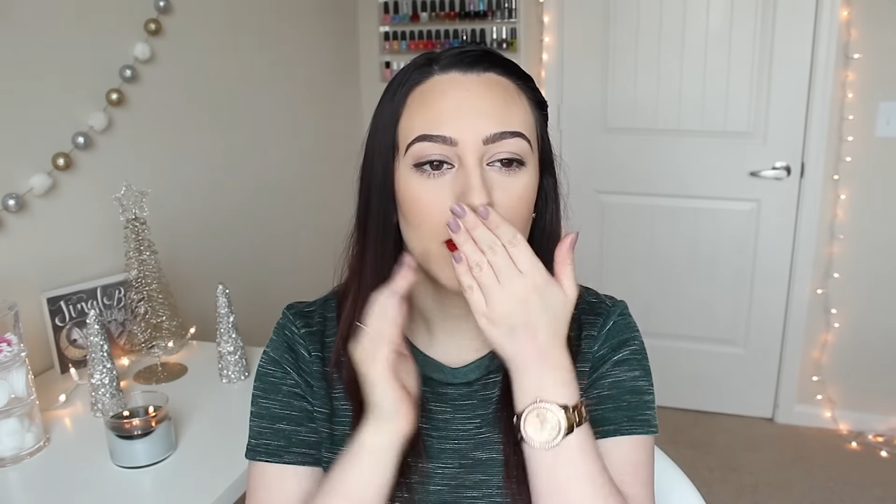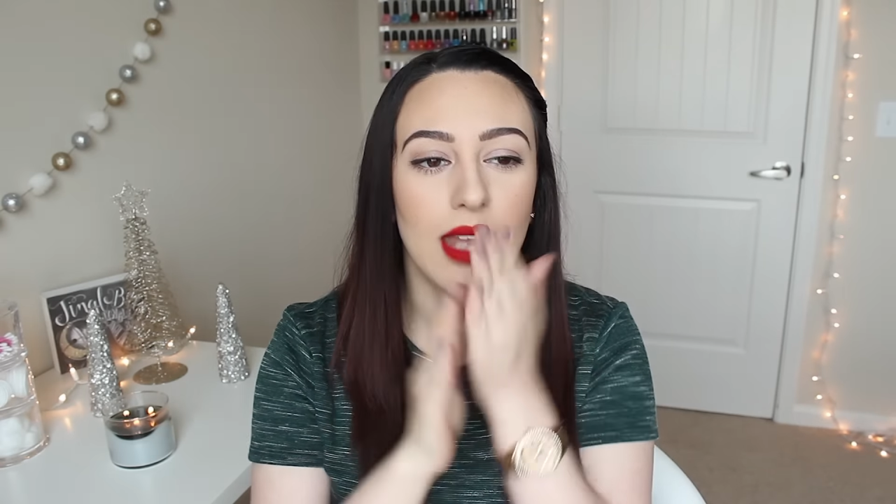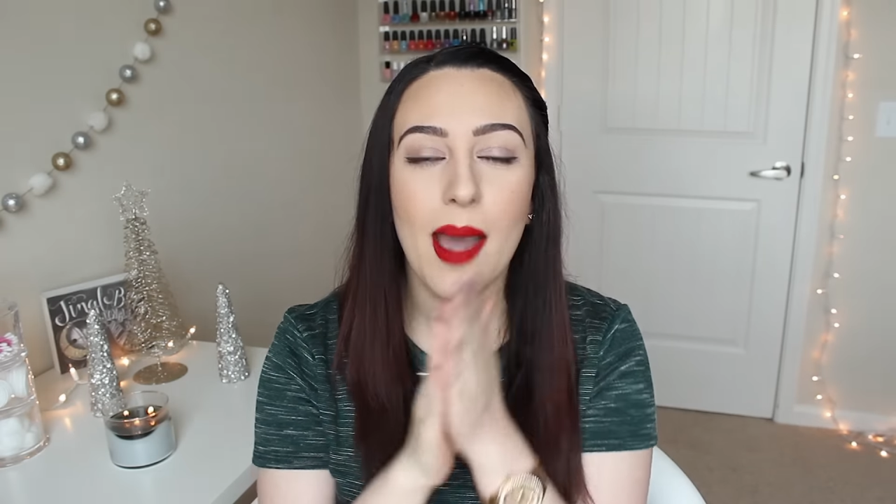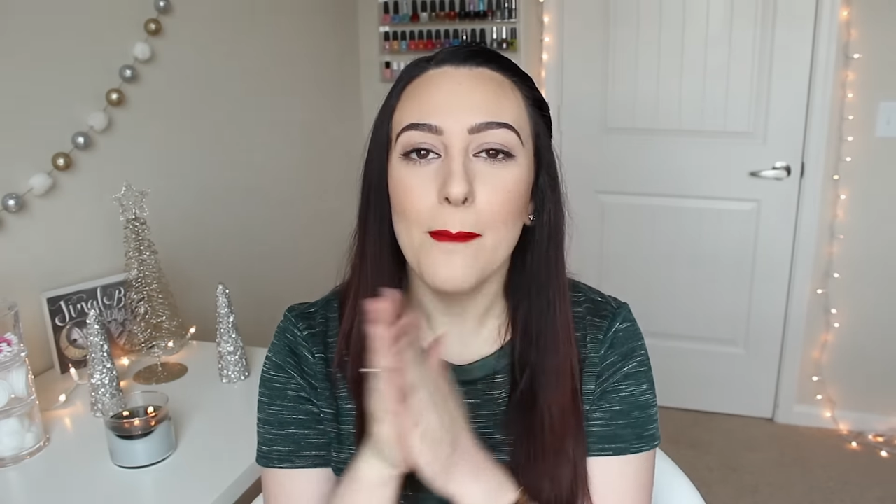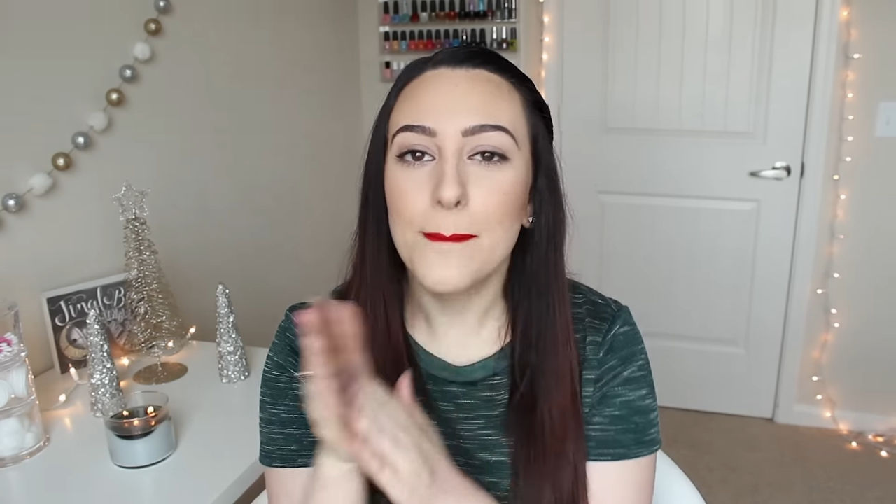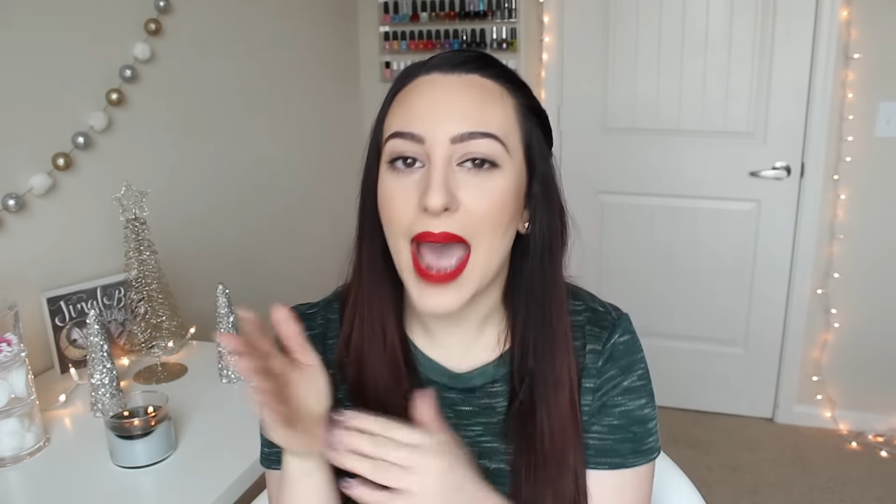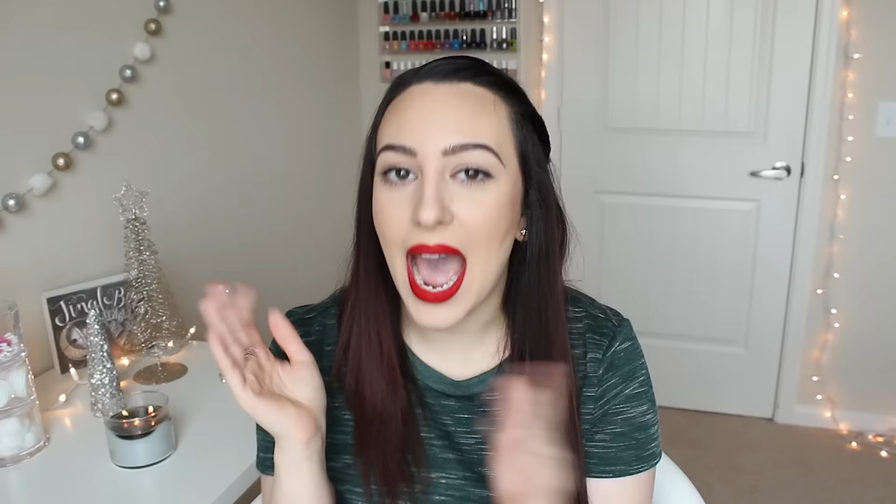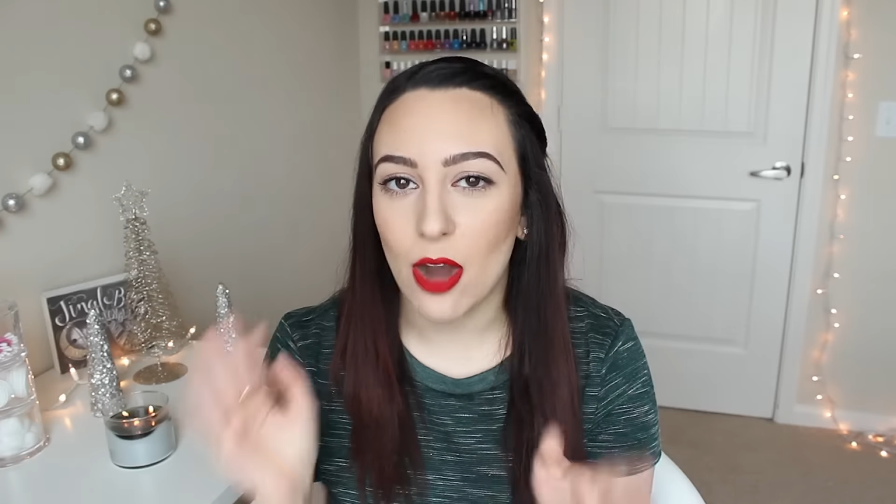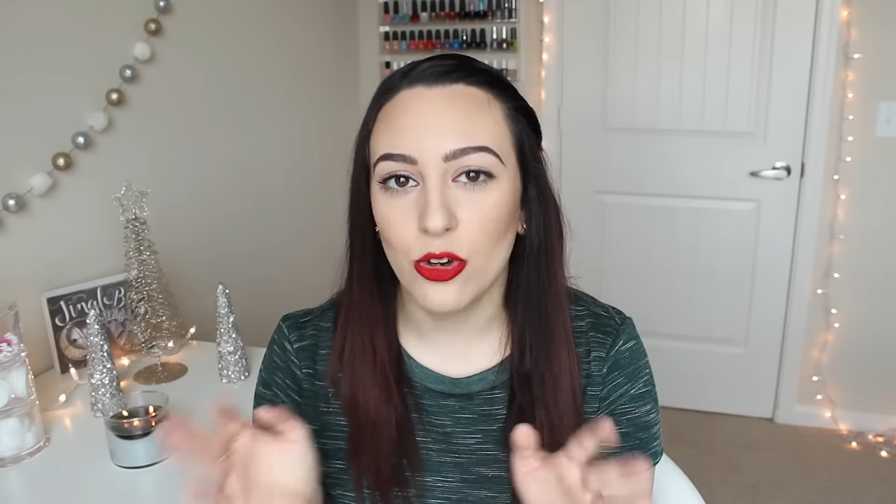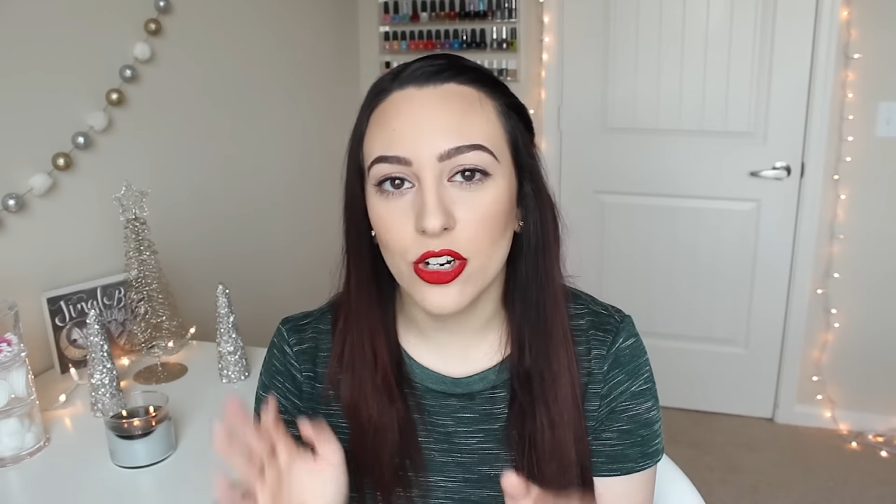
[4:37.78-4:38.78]
not
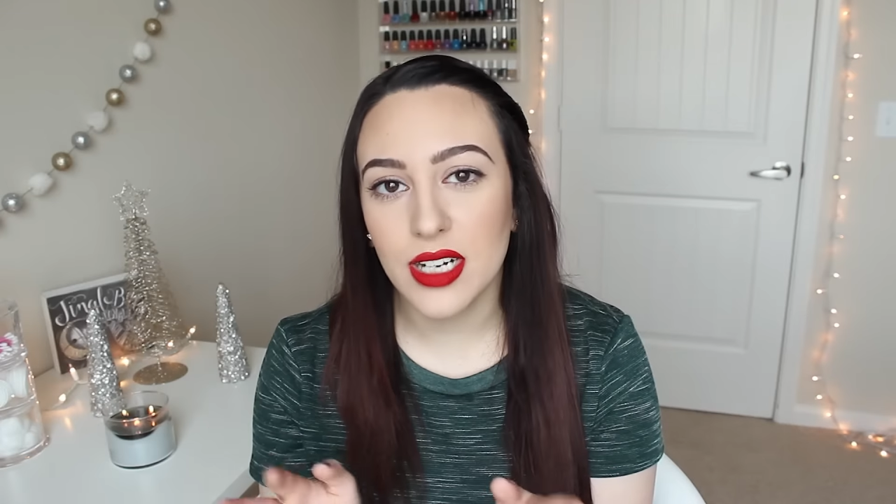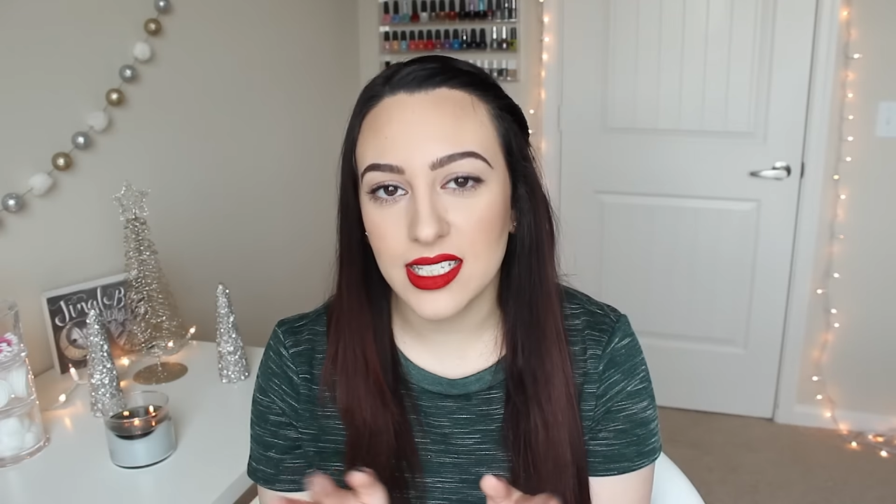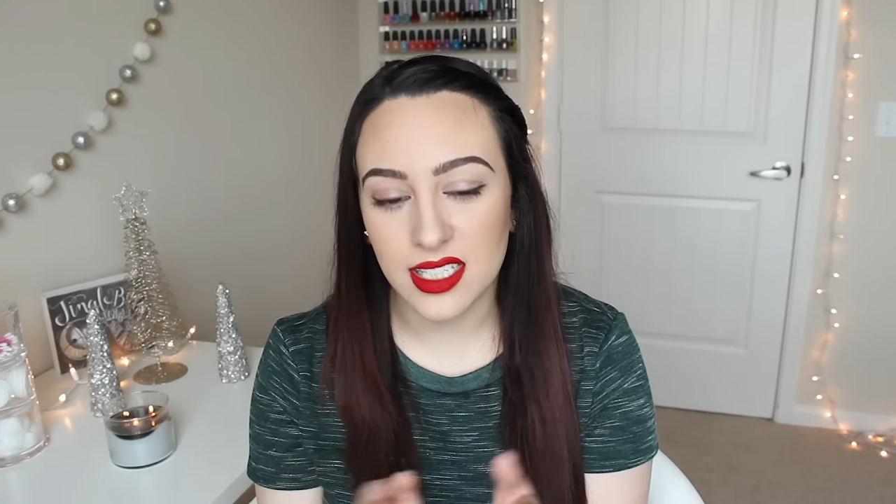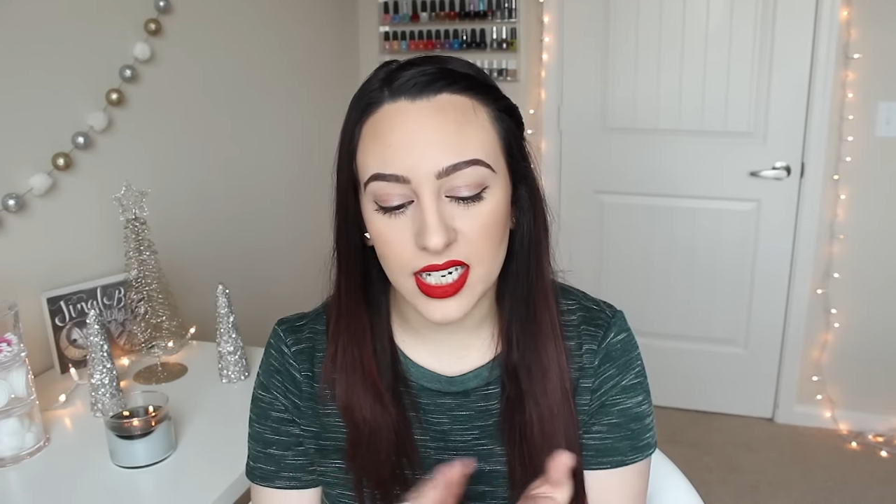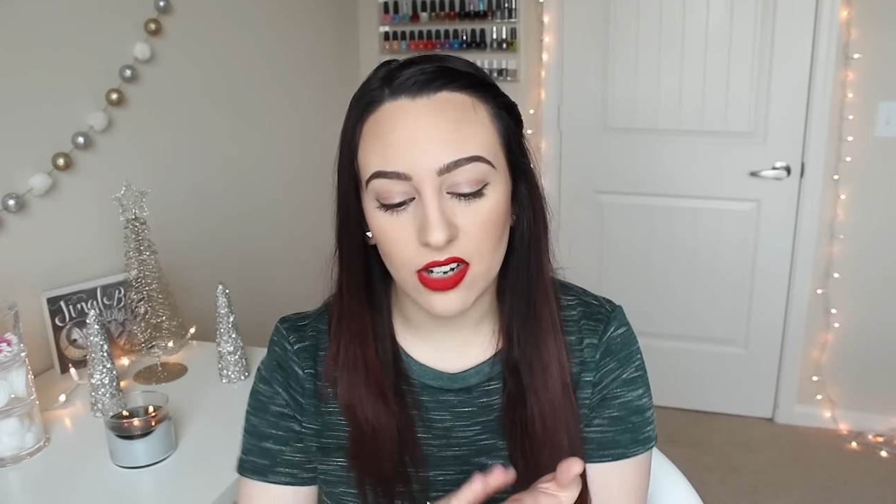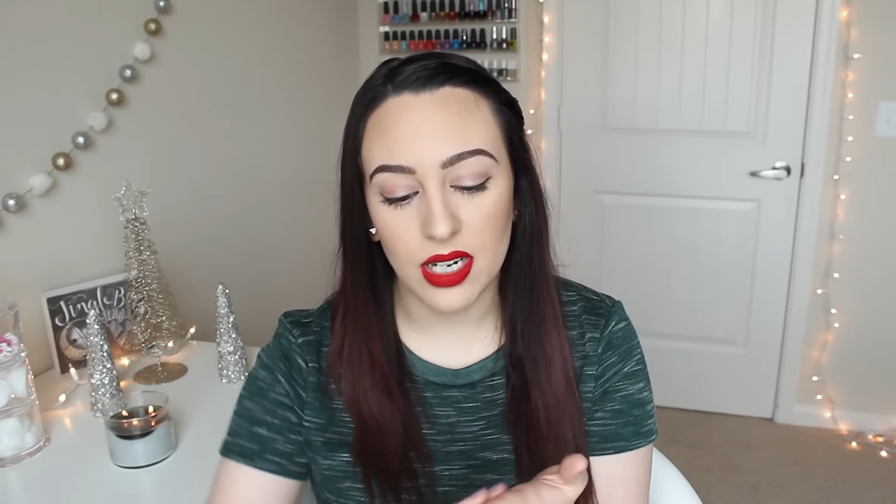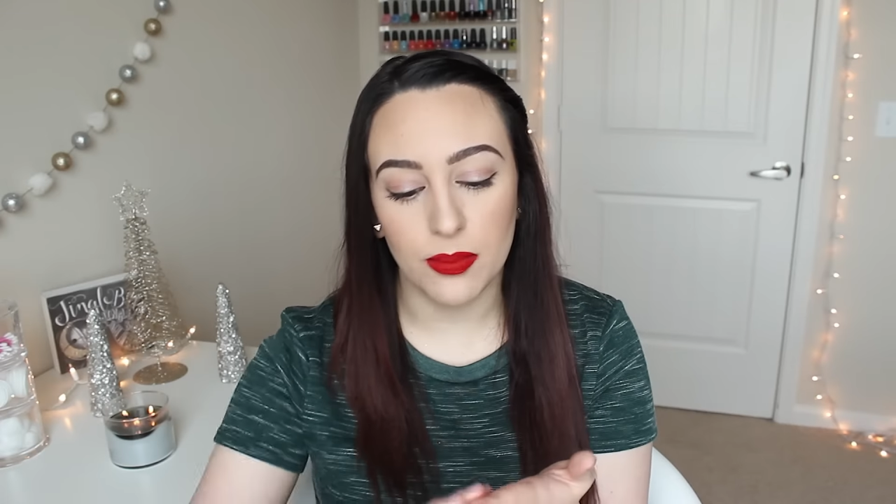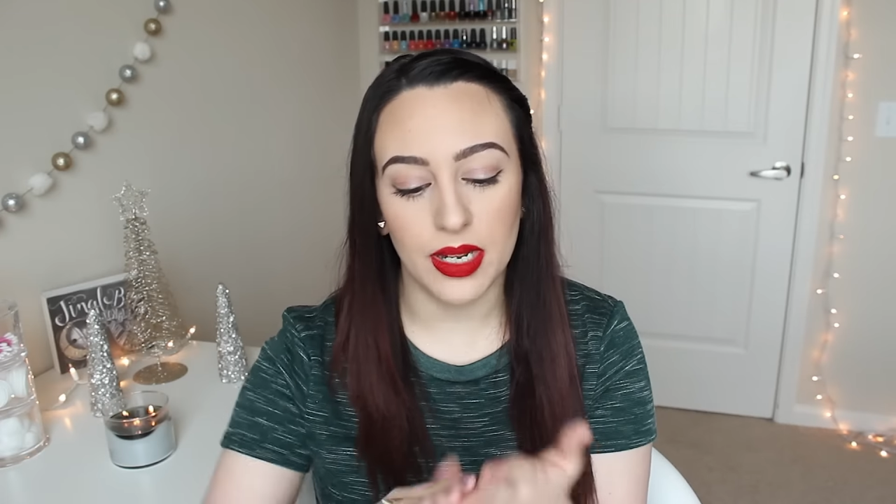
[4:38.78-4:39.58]
powder necessarily,